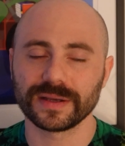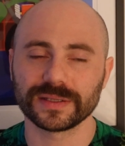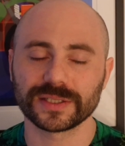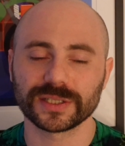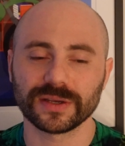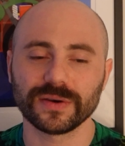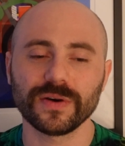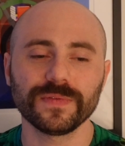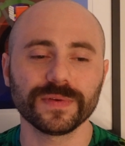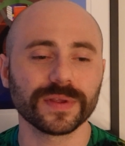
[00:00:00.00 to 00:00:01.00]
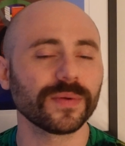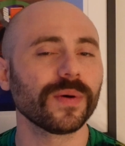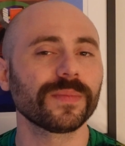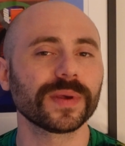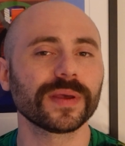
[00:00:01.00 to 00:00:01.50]
So hopefully it
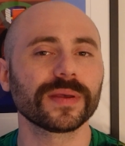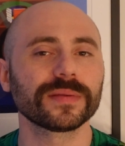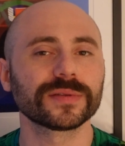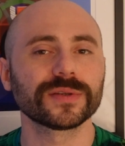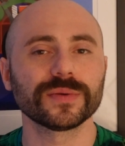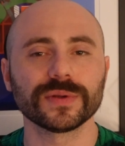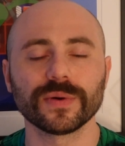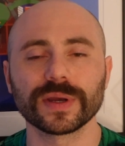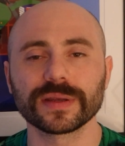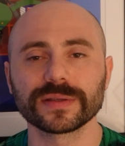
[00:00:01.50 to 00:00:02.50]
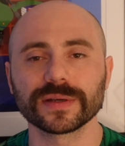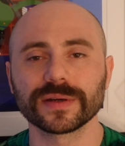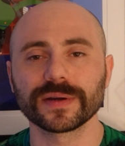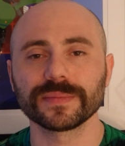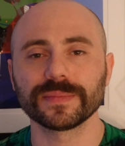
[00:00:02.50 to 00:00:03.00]
won't be too annoying to
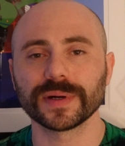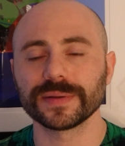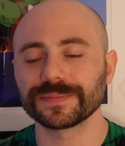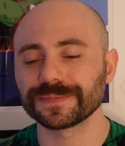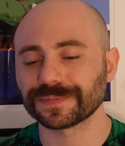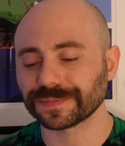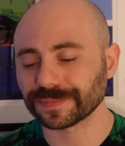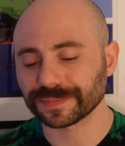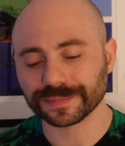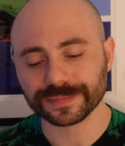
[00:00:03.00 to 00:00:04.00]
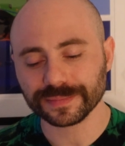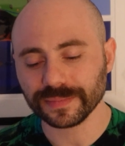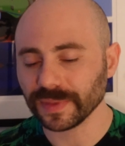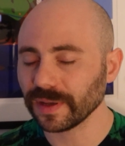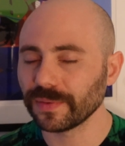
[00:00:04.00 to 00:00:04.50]
her, but
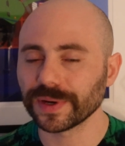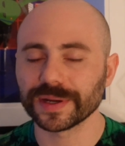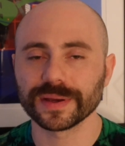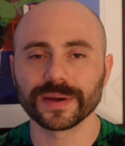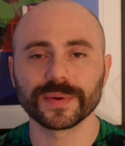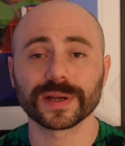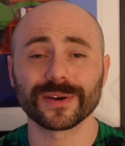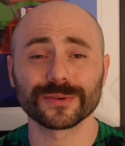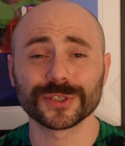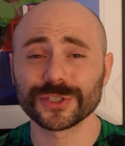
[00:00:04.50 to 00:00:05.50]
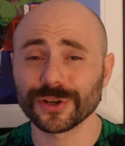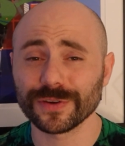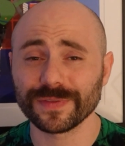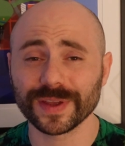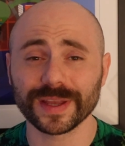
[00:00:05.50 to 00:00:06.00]
we're gonna go
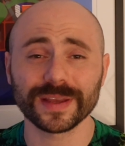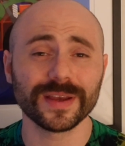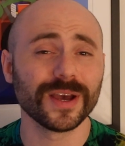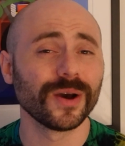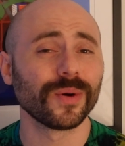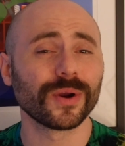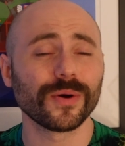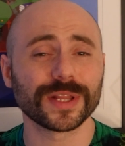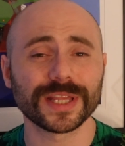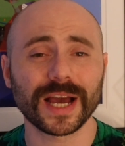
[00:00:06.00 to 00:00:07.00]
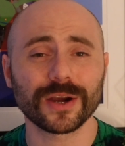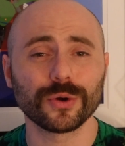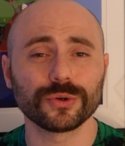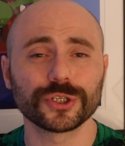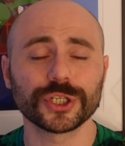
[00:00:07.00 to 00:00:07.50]
surfing. We're going to
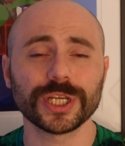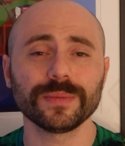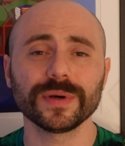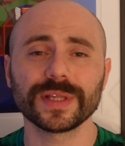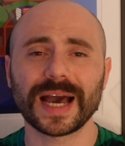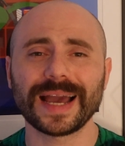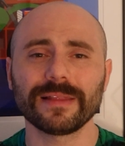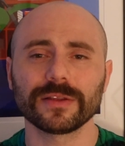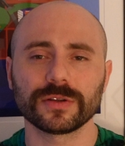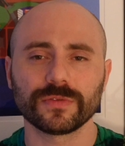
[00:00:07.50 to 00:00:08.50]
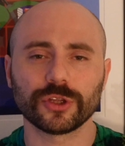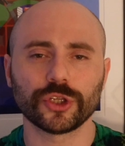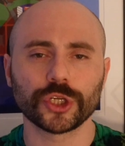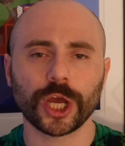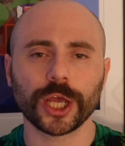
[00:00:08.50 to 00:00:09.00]
Yakushima, the island of the
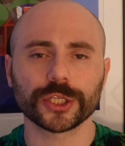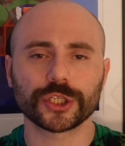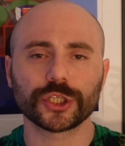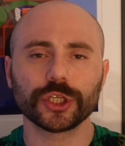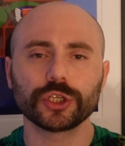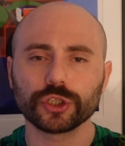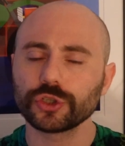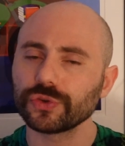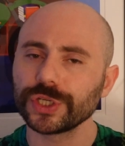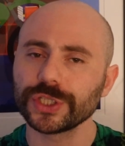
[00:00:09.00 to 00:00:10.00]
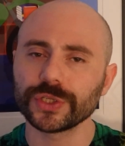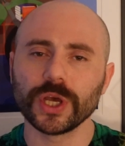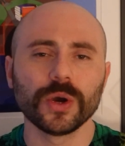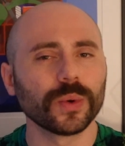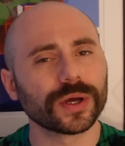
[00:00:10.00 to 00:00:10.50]
giant cedar trees.
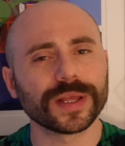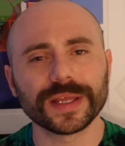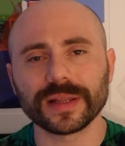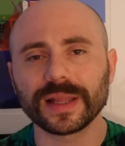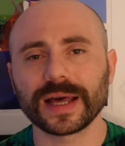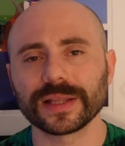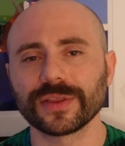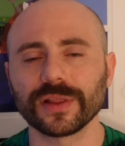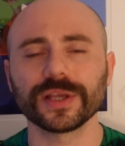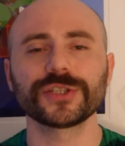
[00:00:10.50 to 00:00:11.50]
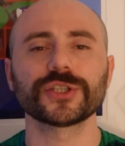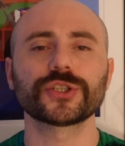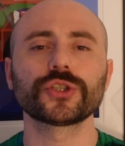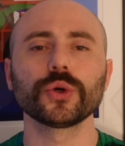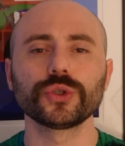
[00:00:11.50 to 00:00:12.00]
We're gonna eat a lot of delicious
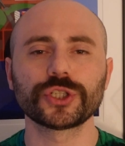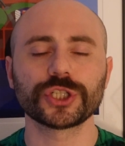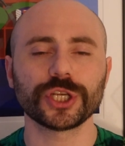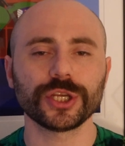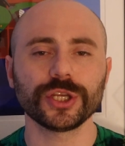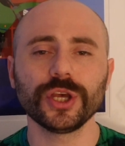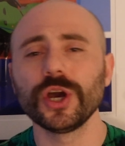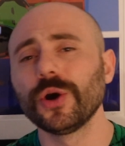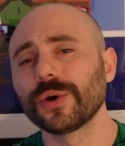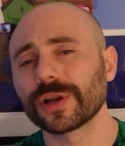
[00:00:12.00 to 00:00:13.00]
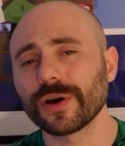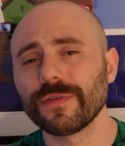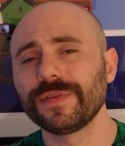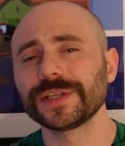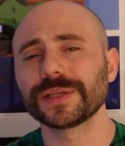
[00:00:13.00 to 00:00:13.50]
sushi. We're gonna go
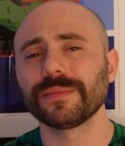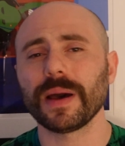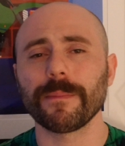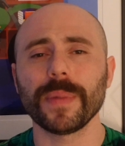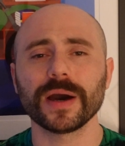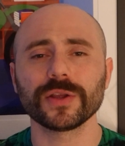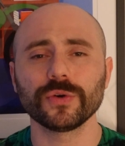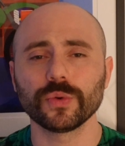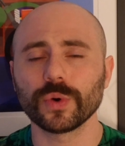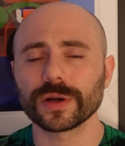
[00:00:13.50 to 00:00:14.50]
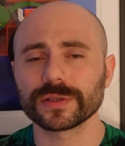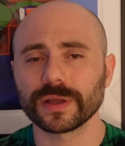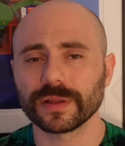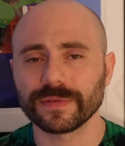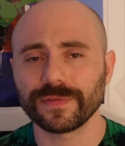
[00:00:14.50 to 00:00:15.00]
visit my buddy who worked
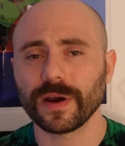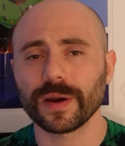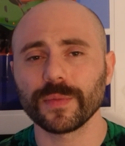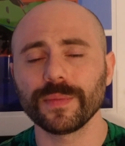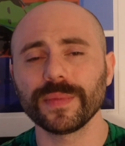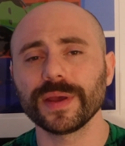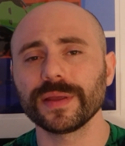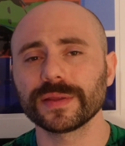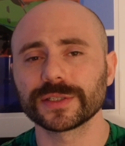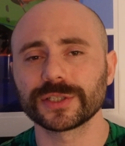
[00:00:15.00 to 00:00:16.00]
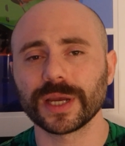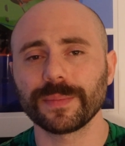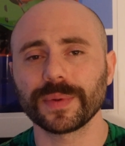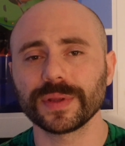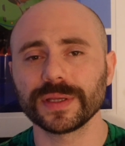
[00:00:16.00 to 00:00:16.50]
on the farm with me, this
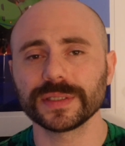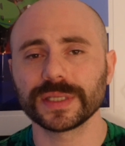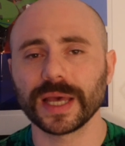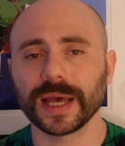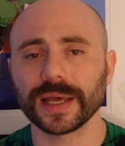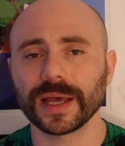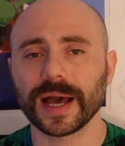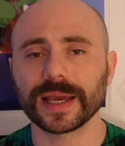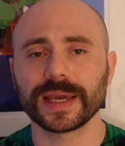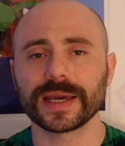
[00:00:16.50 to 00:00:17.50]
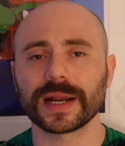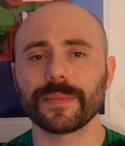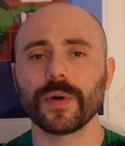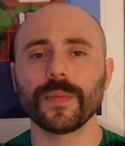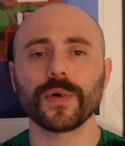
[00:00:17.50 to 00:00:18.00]
Japanese guy, Akira
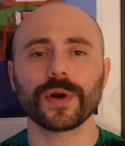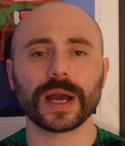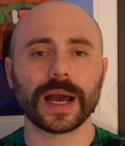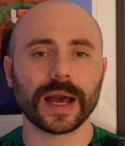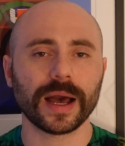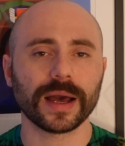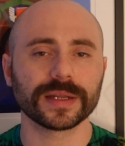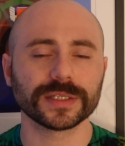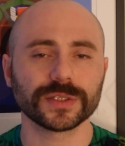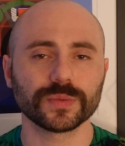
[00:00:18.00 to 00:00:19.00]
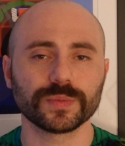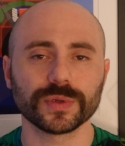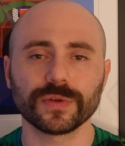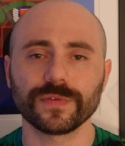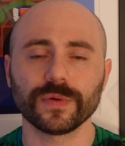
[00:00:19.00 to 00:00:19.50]
Momoka, and his
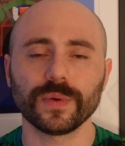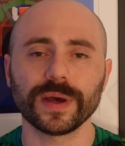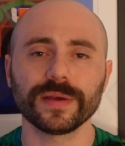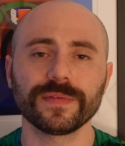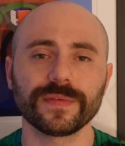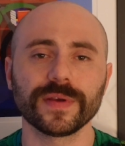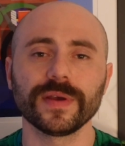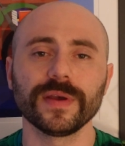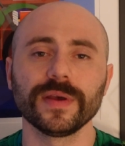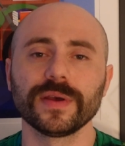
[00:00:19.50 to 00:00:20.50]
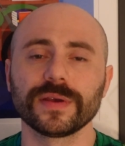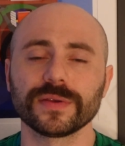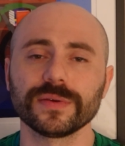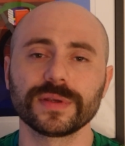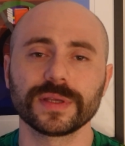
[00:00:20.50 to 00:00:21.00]
beautiful wife,
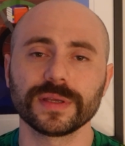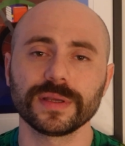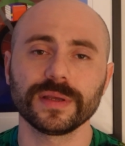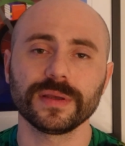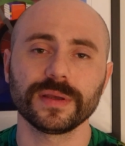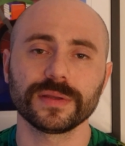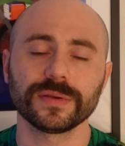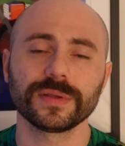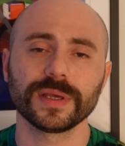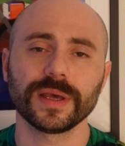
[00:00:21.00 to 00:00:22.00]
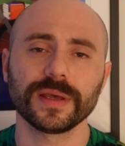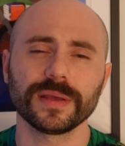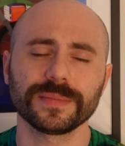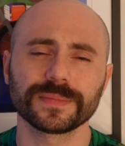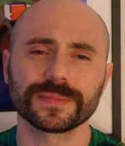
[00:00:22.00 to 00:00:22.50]
Yukie.
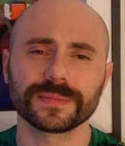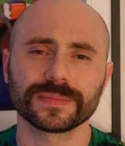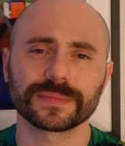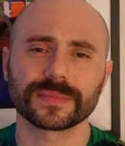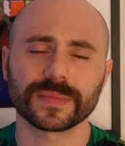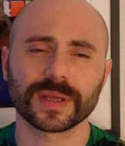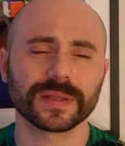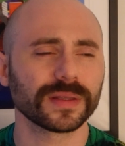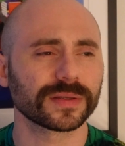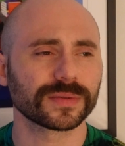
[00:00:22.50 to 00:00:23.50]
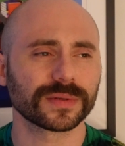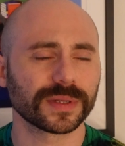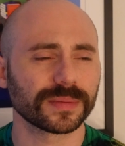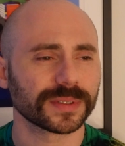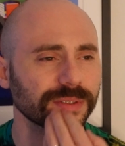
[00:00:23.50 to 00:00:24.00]
I think that's what her
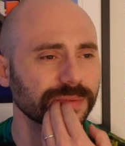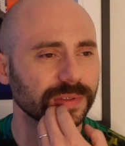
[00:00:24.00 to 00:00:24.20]
name is.